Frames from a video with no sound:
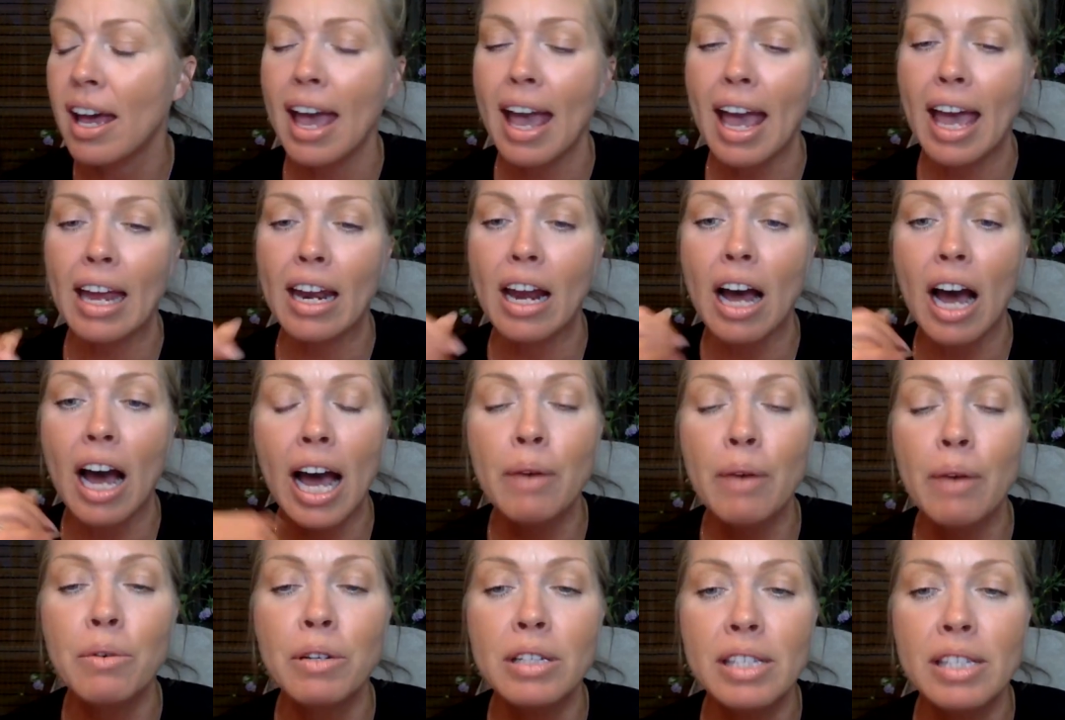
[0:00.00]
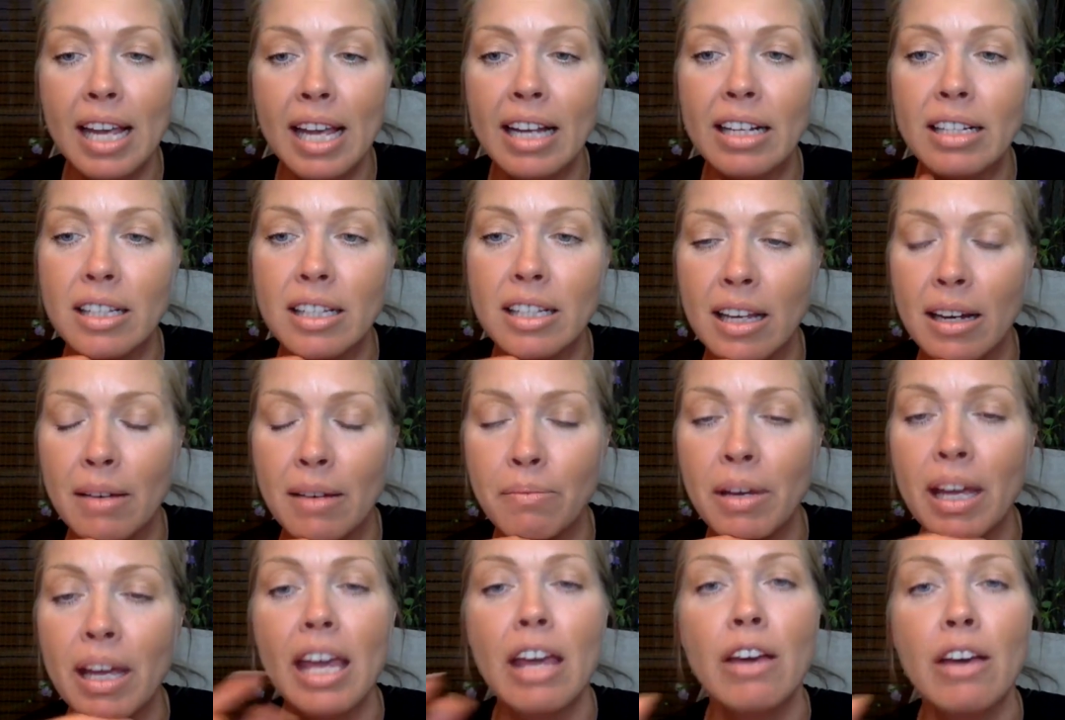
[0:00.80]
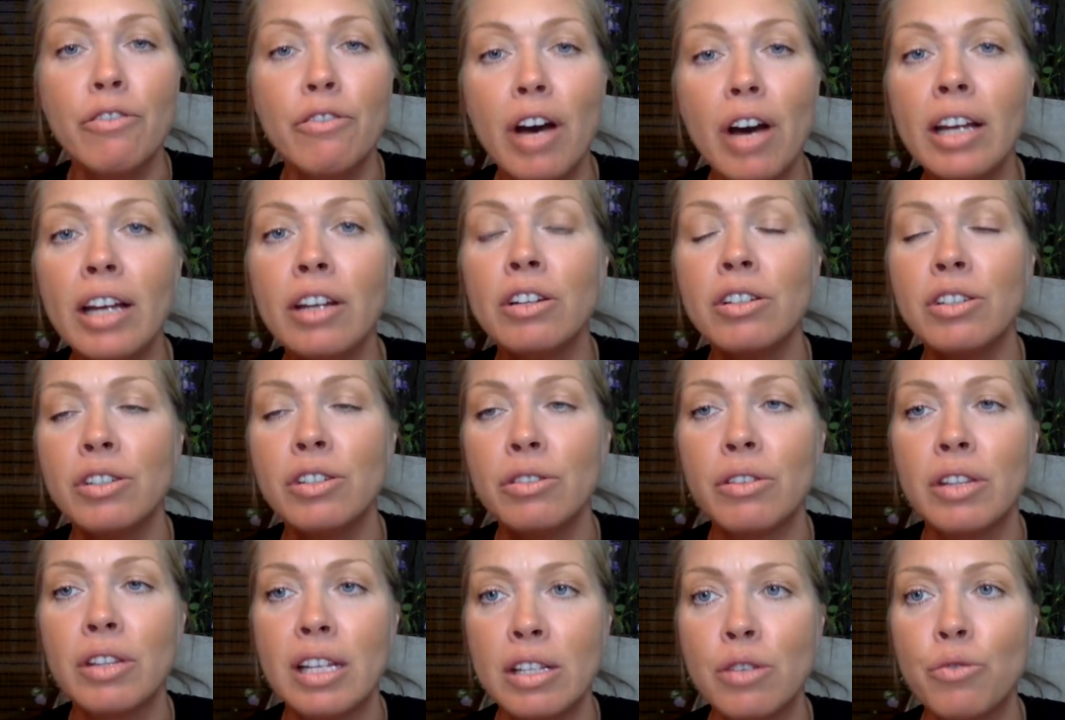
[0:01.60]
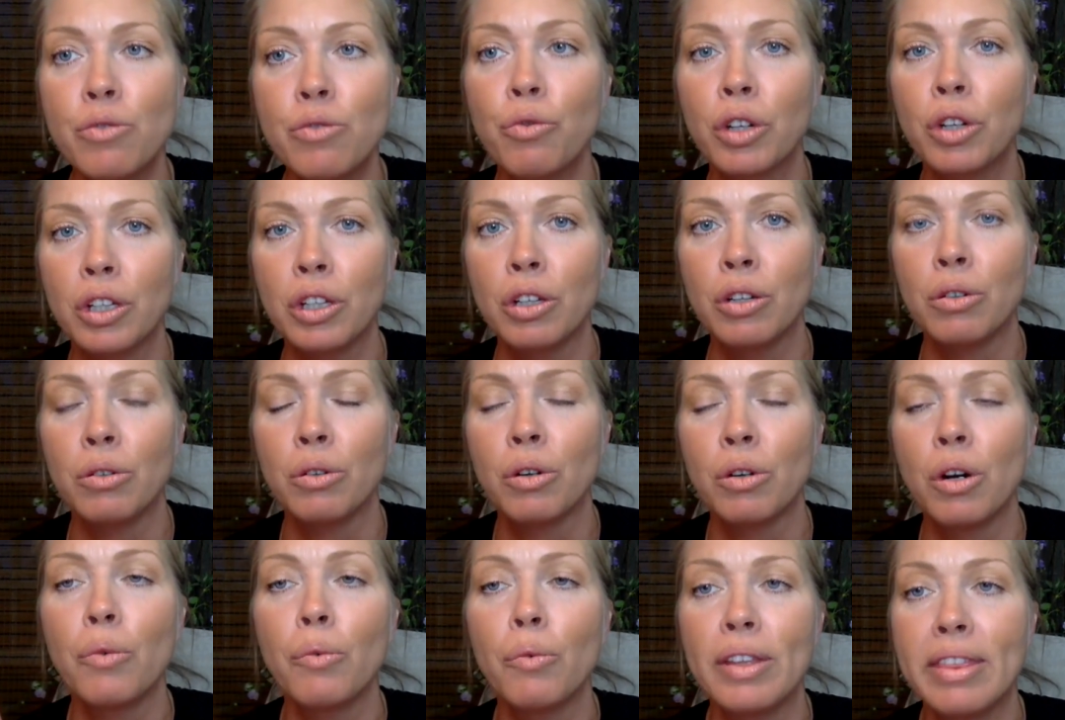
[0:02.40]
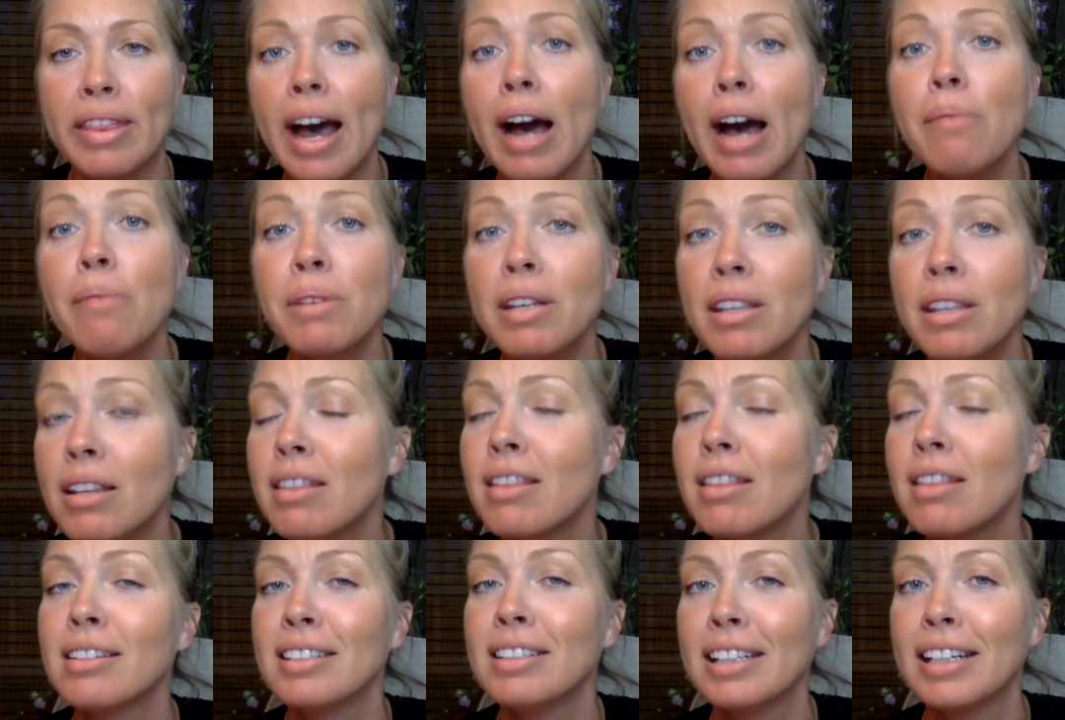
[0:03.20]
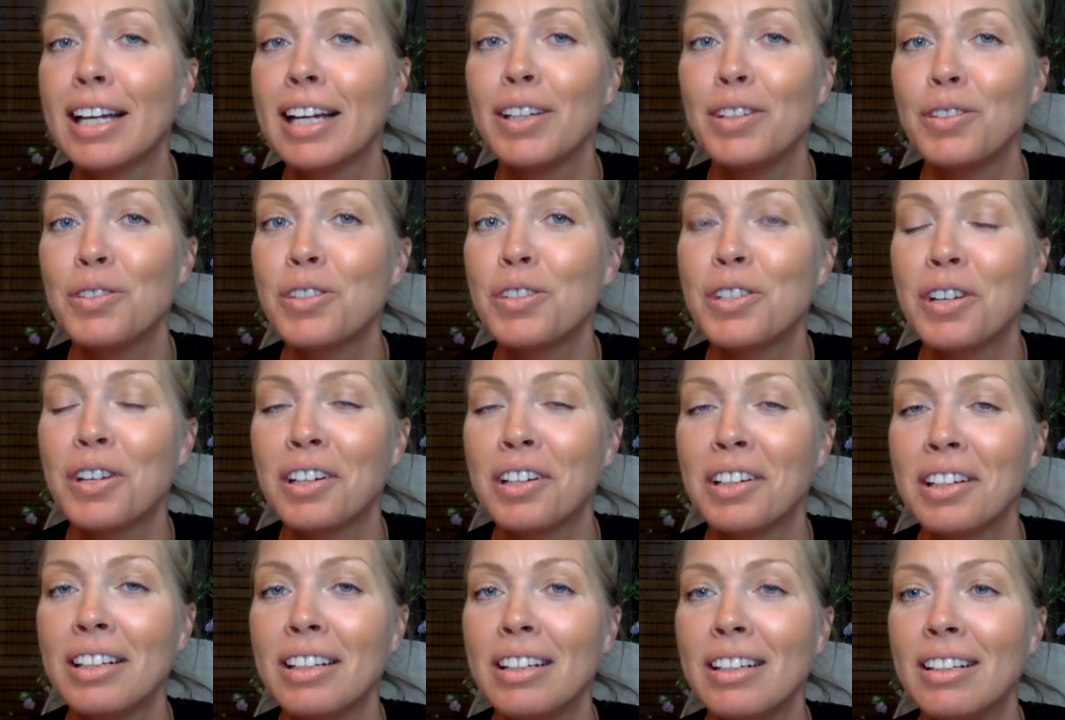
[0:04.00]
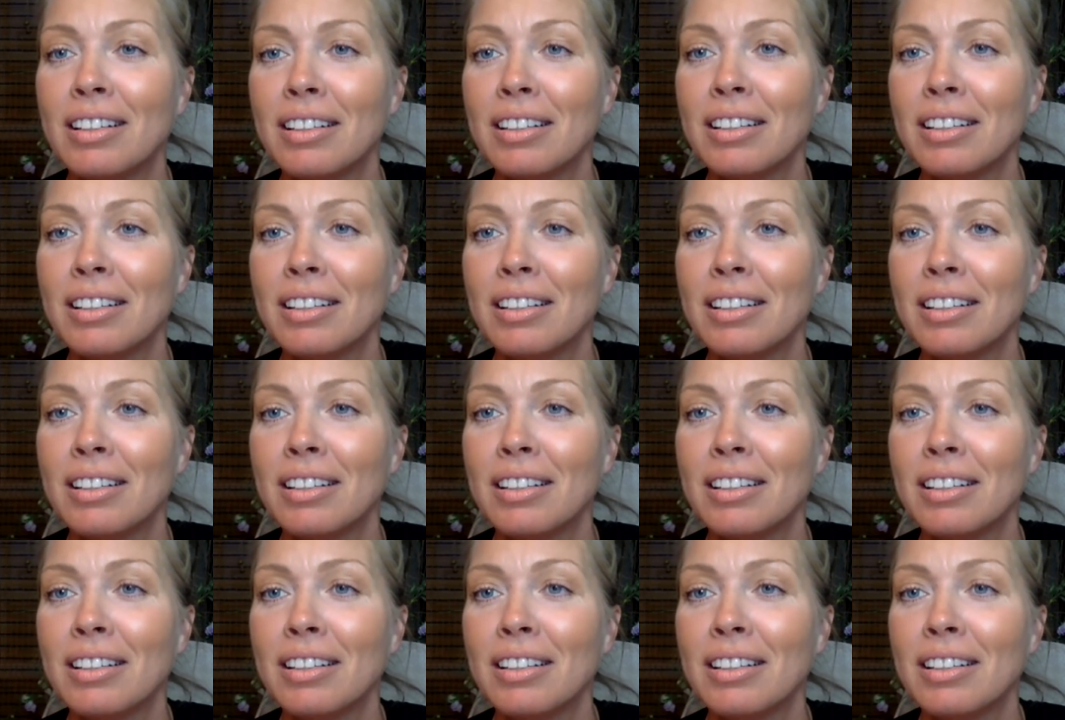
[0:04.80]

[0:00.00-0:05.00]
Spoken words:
And I would say to them, if I could do this for you, would that be the thing to get you started?